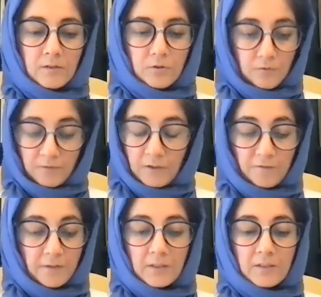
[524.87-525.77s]
To
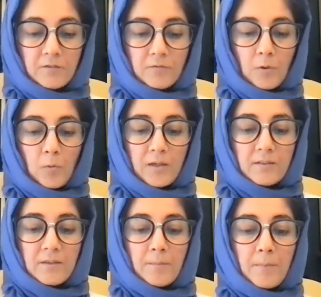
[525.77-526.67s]
fulfill this
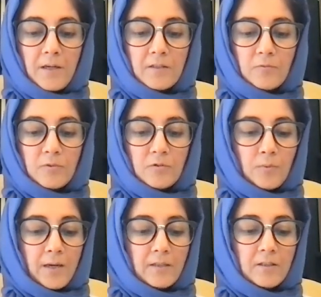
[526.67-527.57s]
request, Abbas was
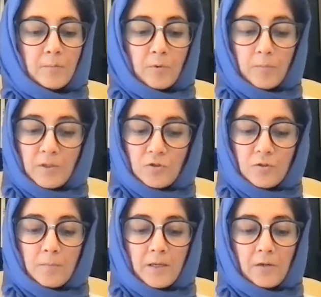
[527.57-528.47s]
granted
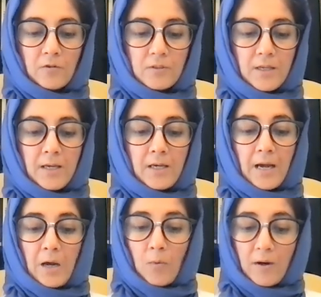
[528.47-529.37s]
permission by Hussein.
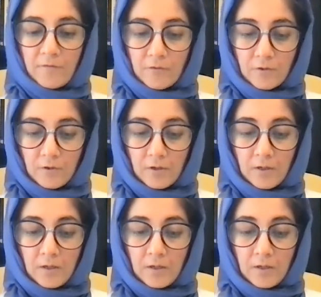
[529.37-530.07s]
However,